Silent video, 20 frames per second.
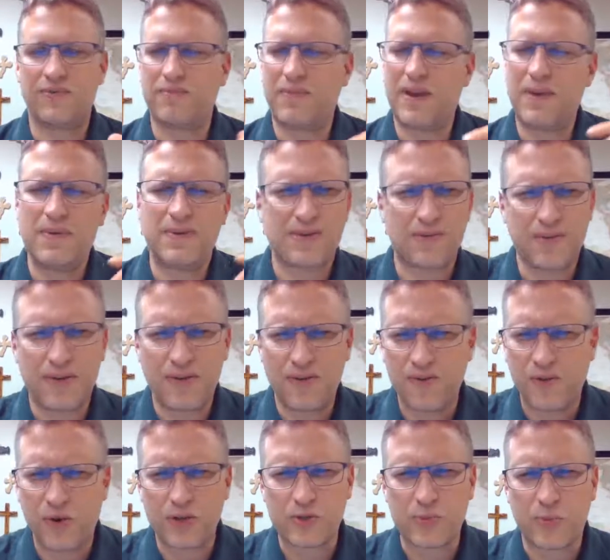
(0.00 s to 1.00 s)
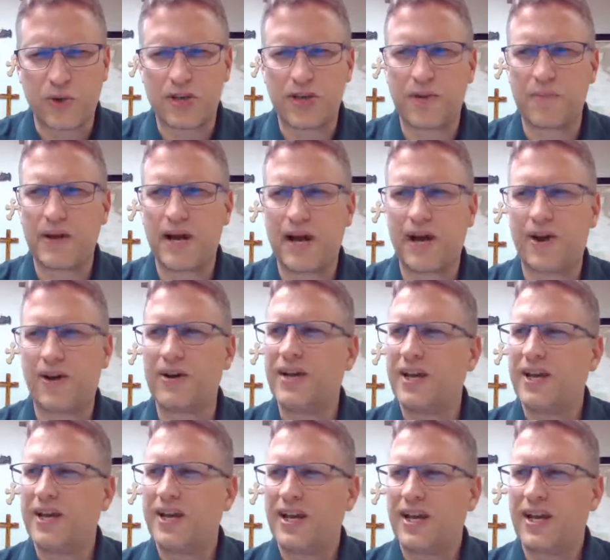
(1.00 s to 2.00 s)
maybe something you've always wondered about,
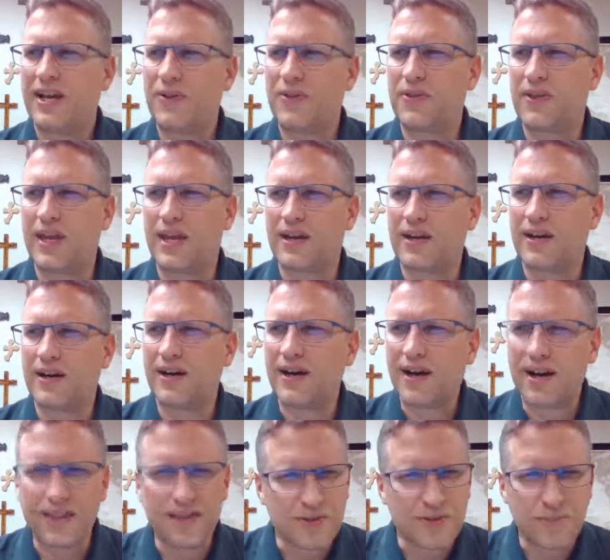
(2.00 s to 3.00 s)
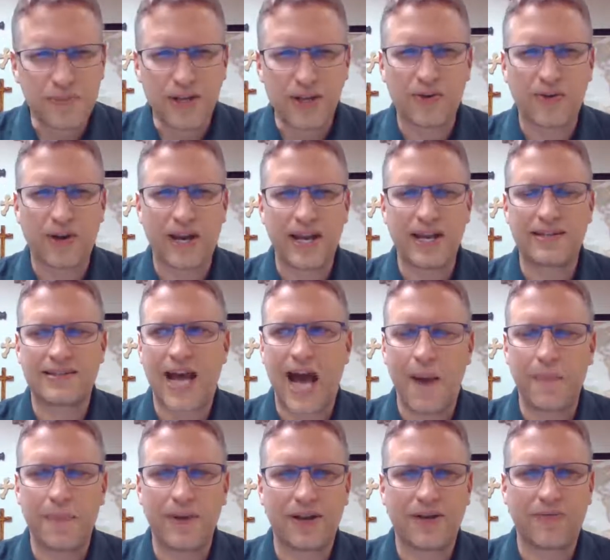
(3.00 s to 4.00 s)
you think, oh, this would be a great
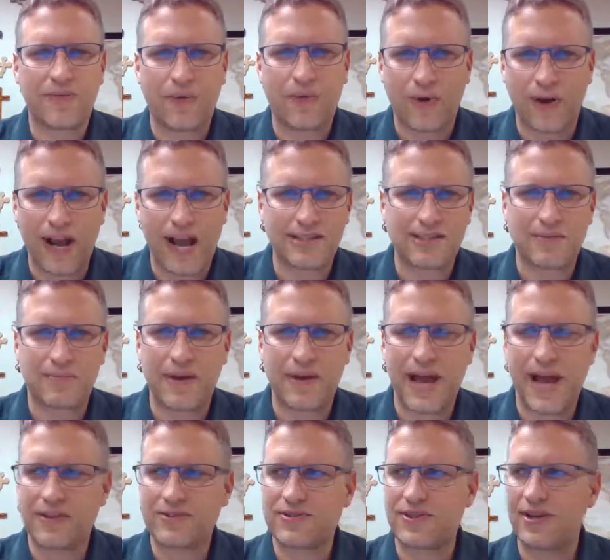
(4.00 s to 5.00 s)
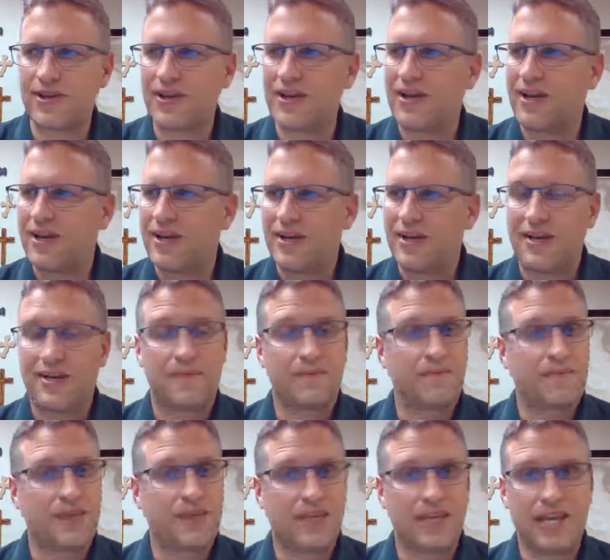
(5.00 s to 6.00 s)
topic for Ask the Pastor,
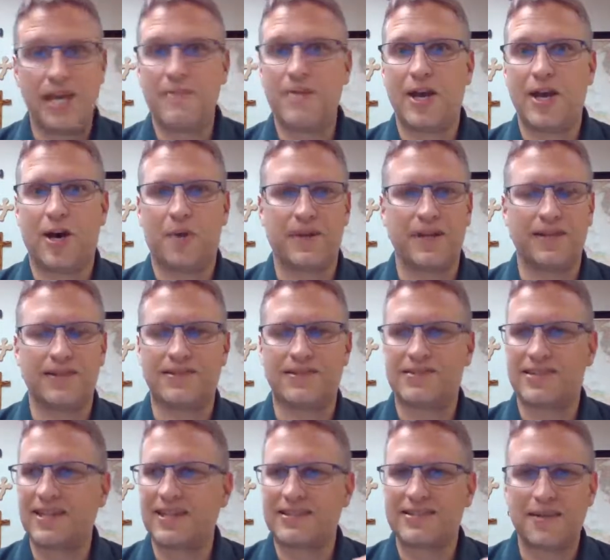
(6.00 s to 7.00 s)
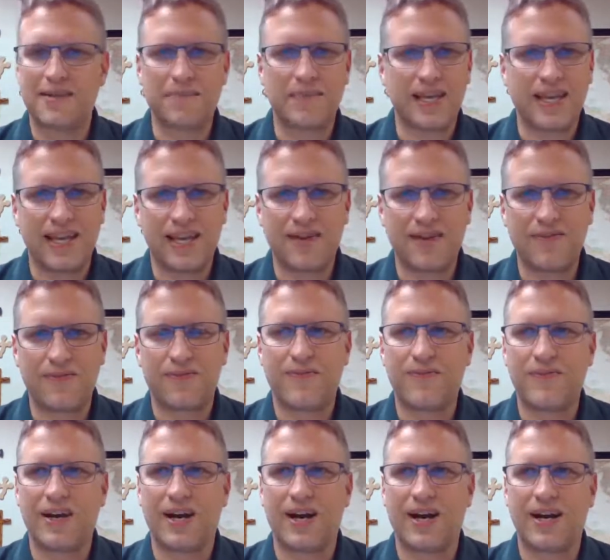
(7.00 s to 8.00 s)
email me, send something in
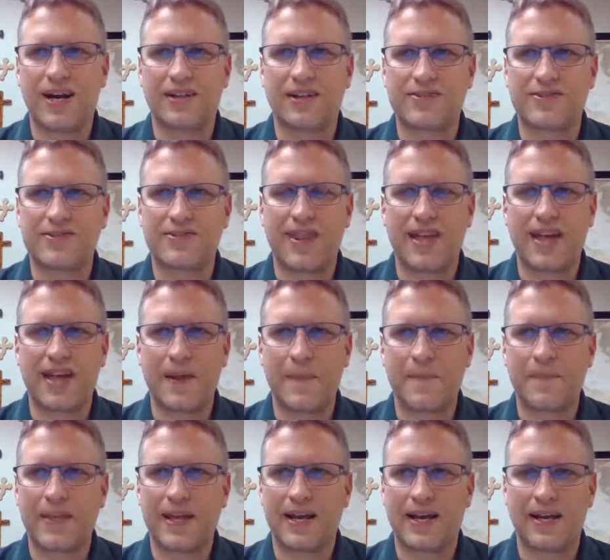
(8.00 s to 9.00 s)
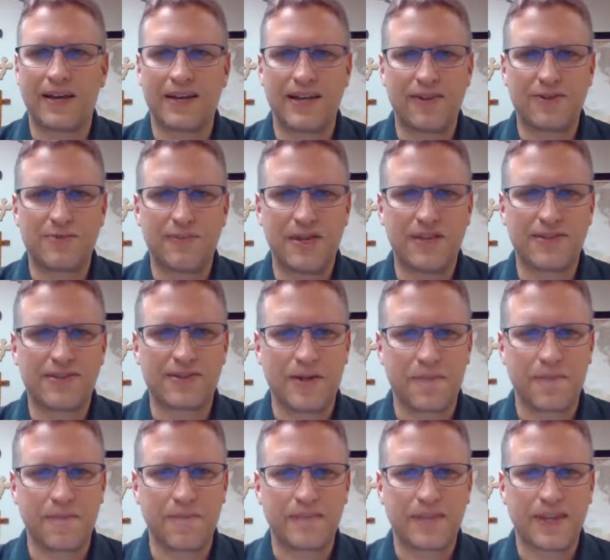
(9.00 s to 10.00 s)
so that gives me
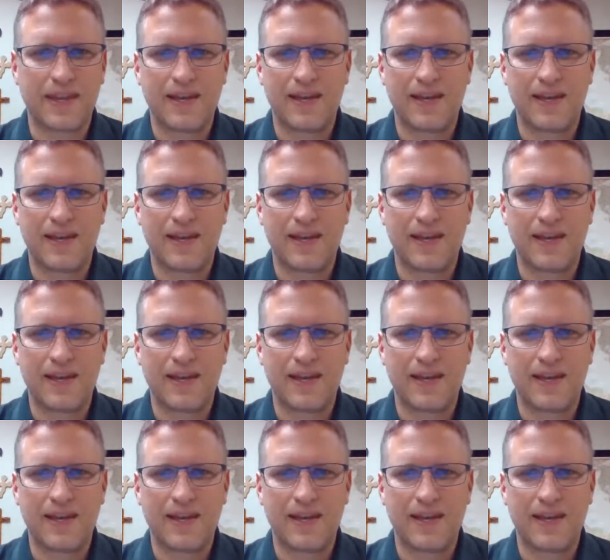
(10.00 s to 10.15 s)
some